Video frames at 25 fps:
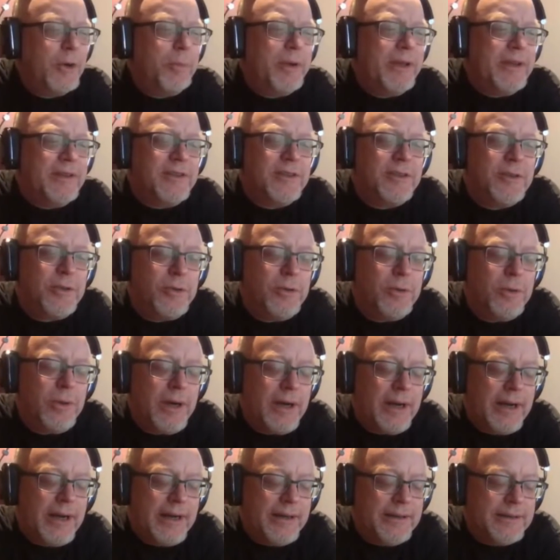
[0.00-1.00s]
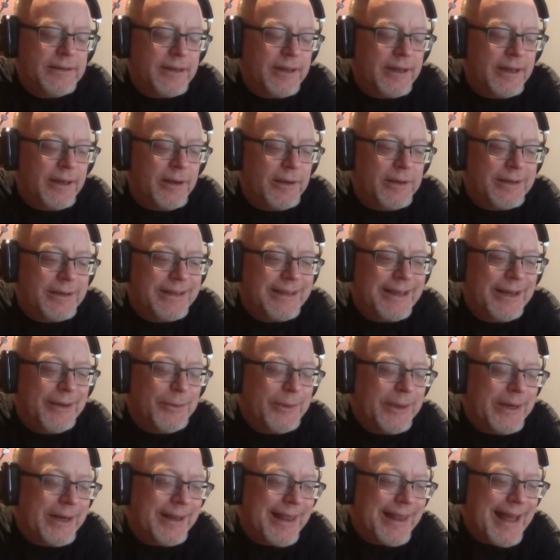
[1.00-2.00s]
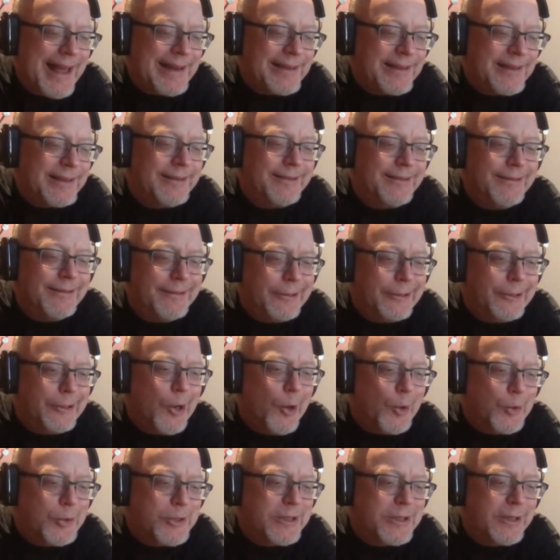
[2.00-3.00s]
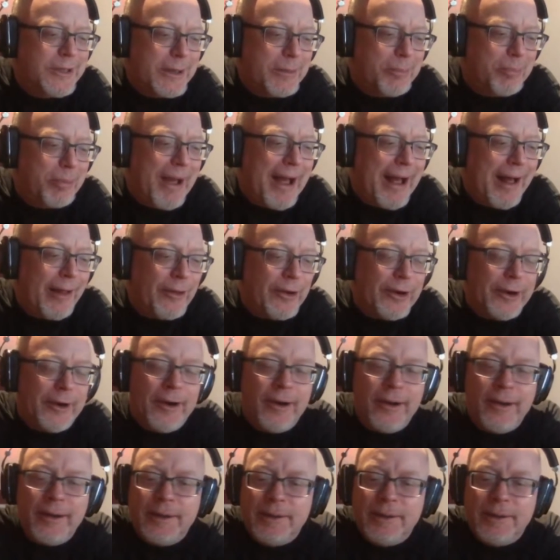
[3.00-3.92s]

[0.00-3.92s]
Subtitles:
bit to, get rid of that ghostly pallor.